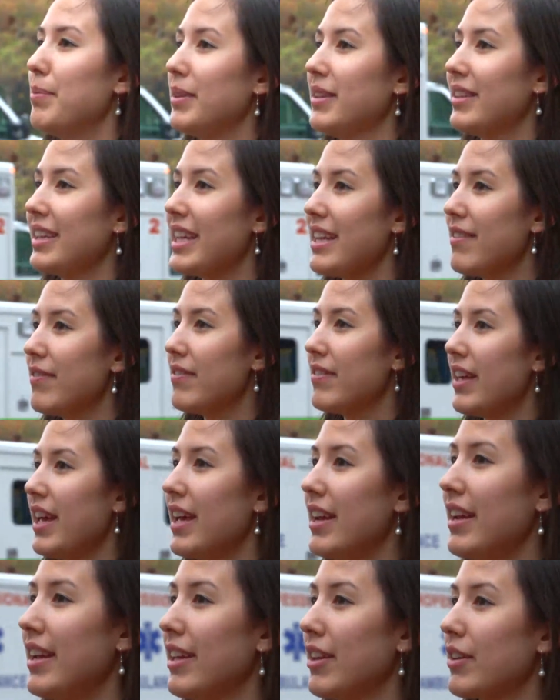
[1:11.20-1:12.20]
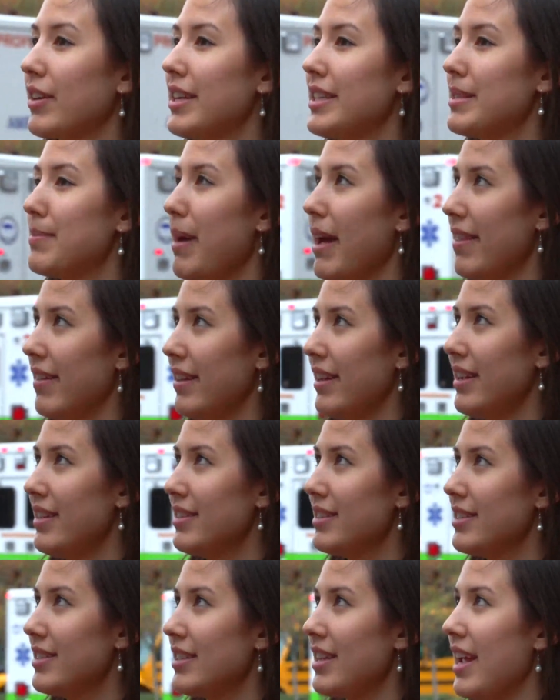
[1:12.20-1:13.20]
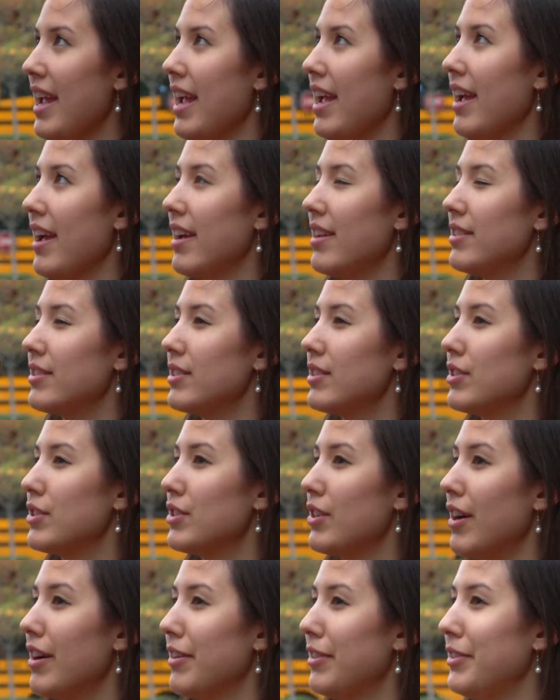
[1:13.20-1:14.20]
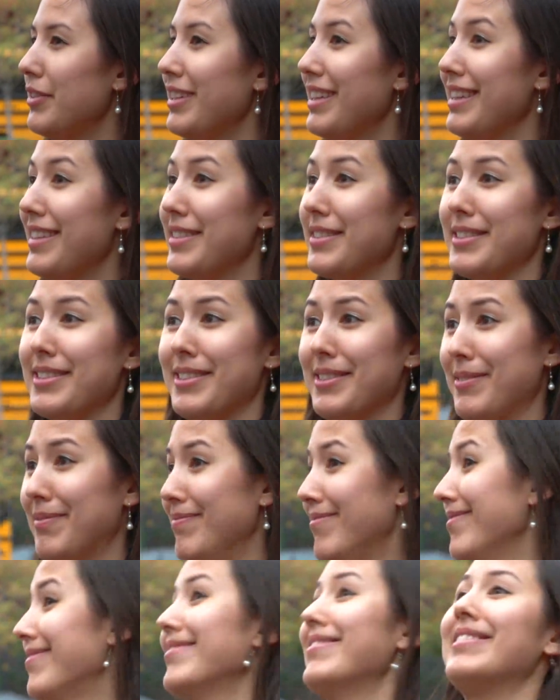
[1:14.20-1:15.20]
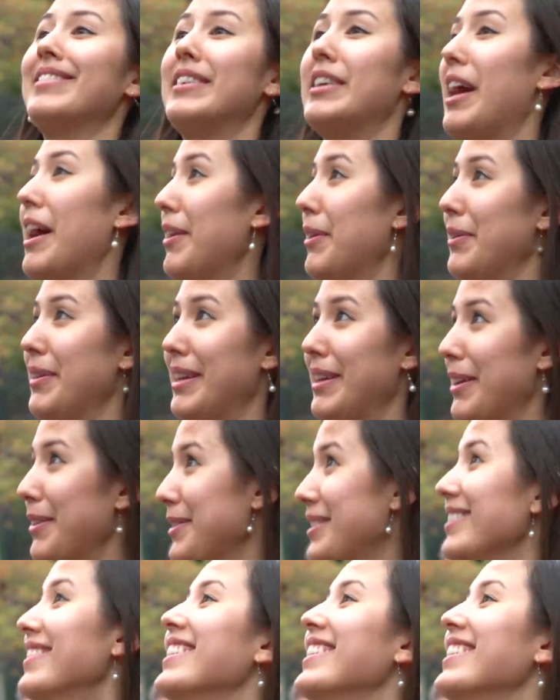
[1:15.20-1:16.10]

believe that Hillary is Methodist and Donald is God only knows.